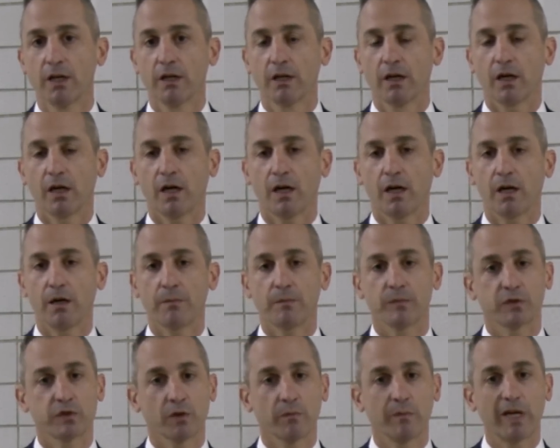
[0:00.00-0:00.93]

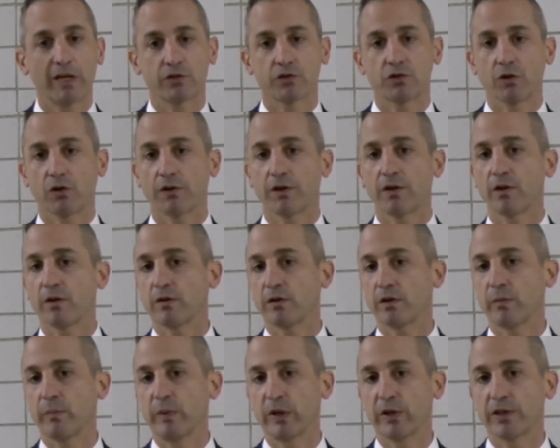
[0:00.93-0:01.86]
to make sure
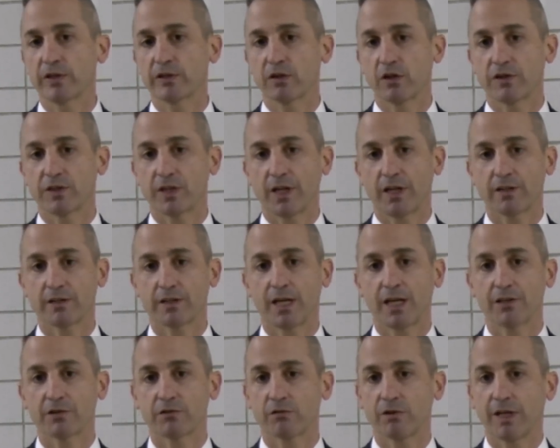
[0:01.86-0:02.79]
the buildings are
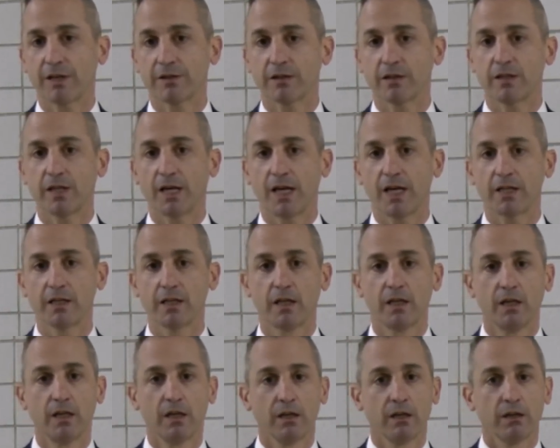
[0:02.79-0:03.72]
sanitized throughout the day.
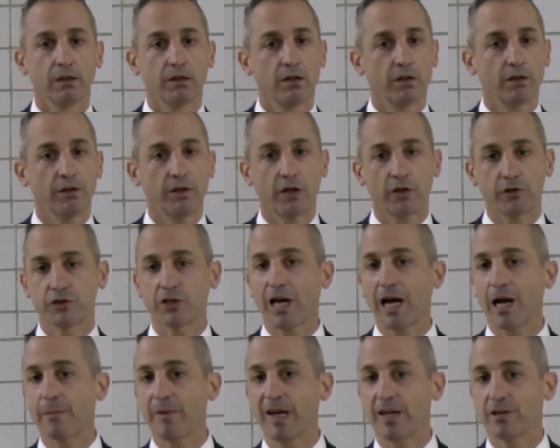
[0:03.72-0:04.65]
Their
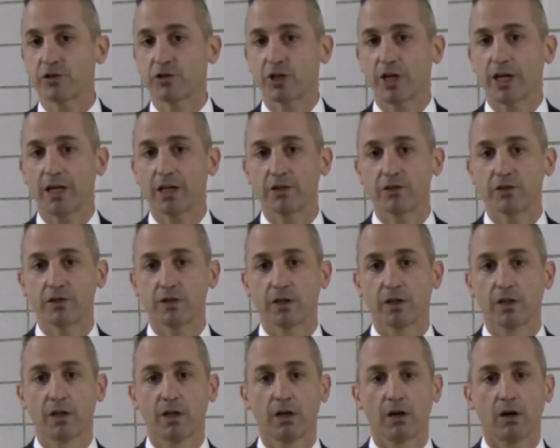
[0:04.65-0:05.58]
job has changed.
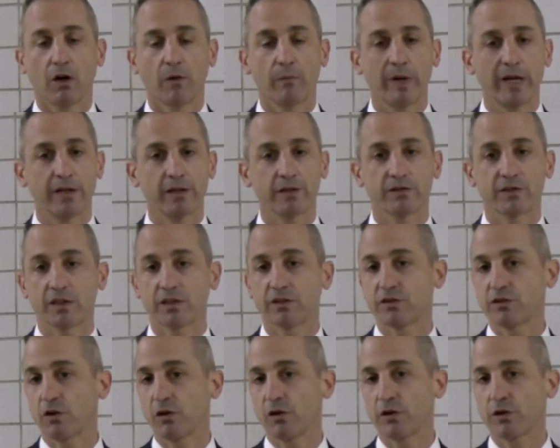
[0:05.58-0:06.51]
Our maintenance and
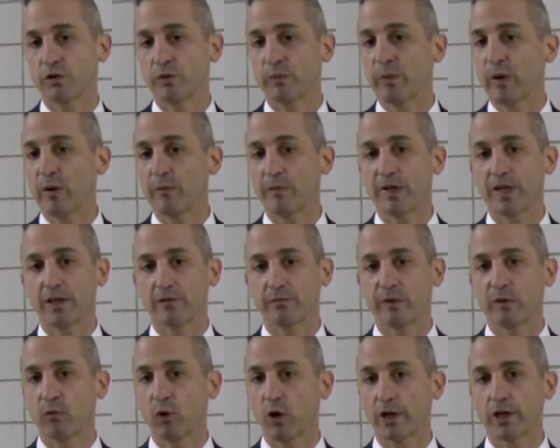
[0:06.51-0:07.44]
custodial department has
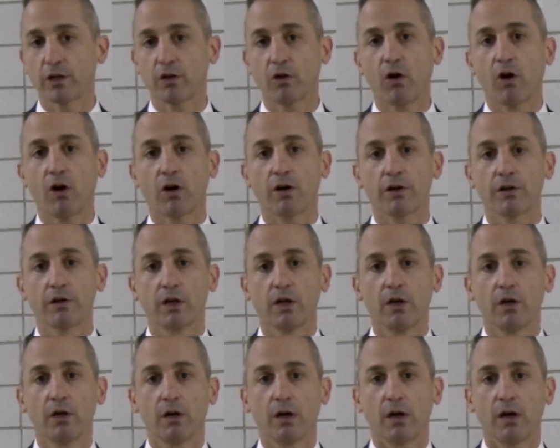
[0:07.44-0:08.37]
been working hard
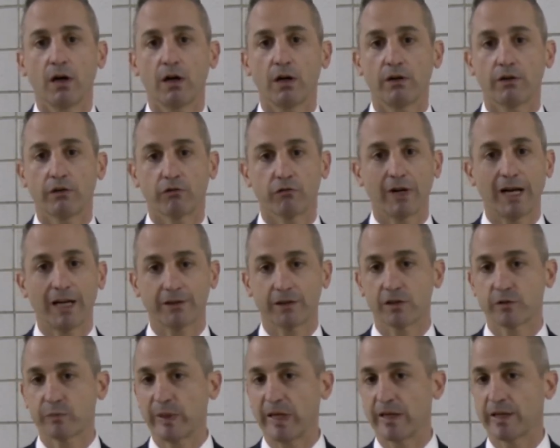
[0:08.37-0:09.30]
throughout
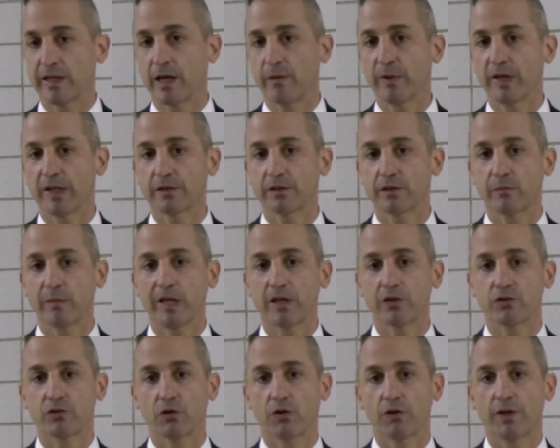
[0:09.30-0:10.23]
this pandemic to
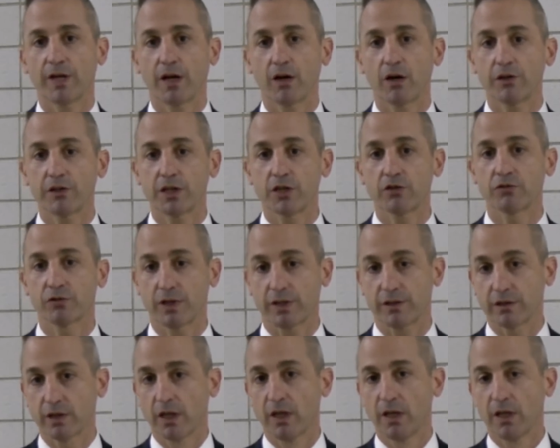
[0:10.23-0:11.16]
make sure that our district